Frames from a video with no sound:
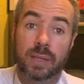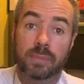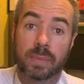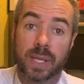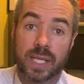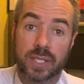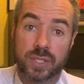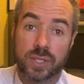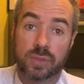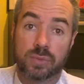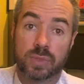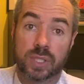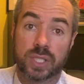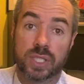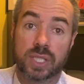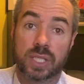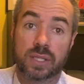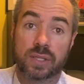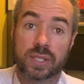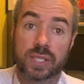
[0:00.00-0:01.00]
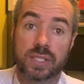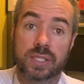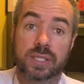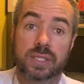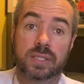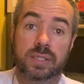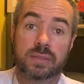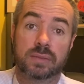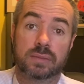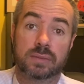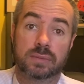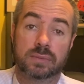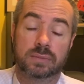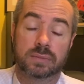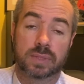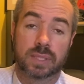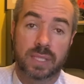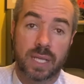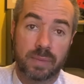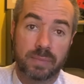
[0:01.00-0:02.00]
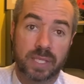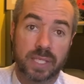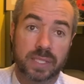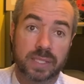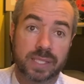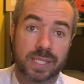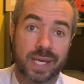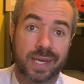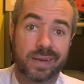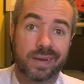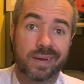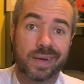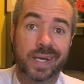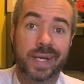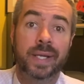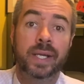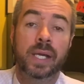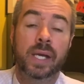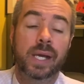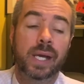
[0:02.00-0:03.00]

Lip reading: As you're watching this, come in and say hi.